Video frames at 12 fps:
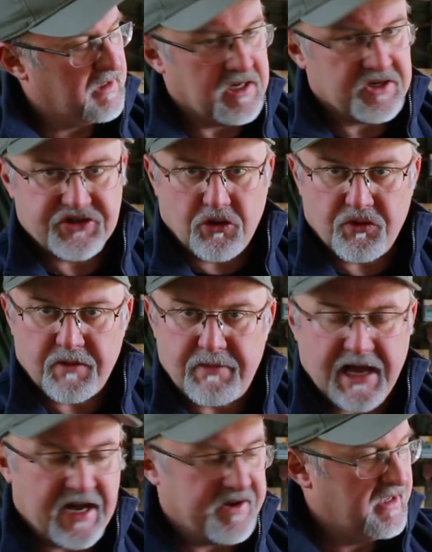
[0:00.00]
shoulder
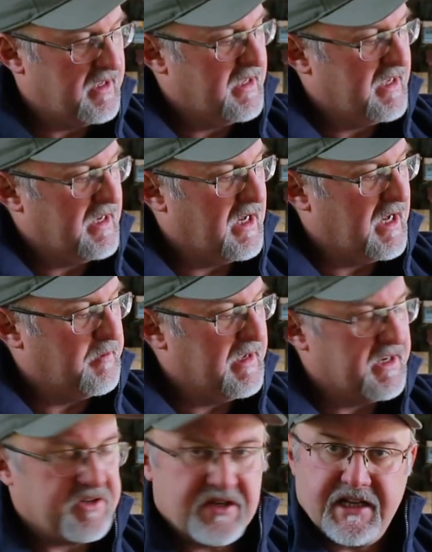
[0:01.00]
pad.
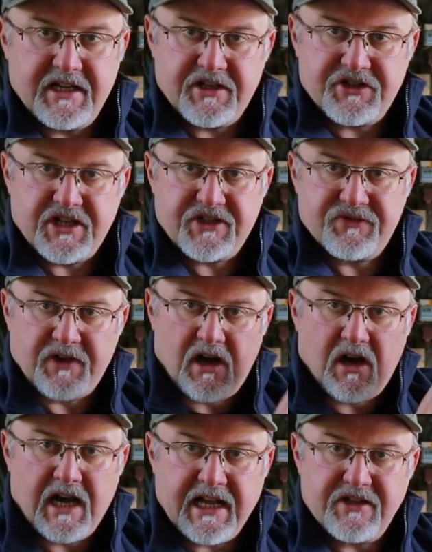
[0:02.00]
It adjusts for
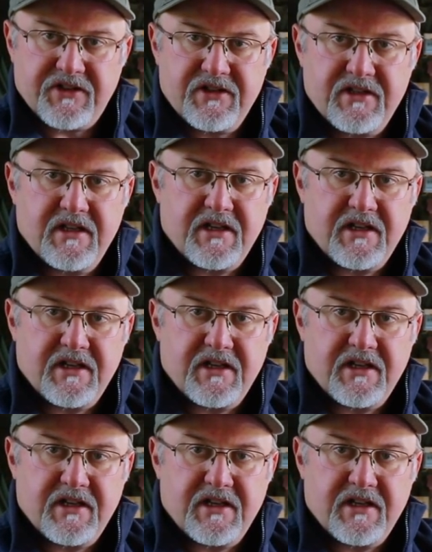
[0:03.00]
height,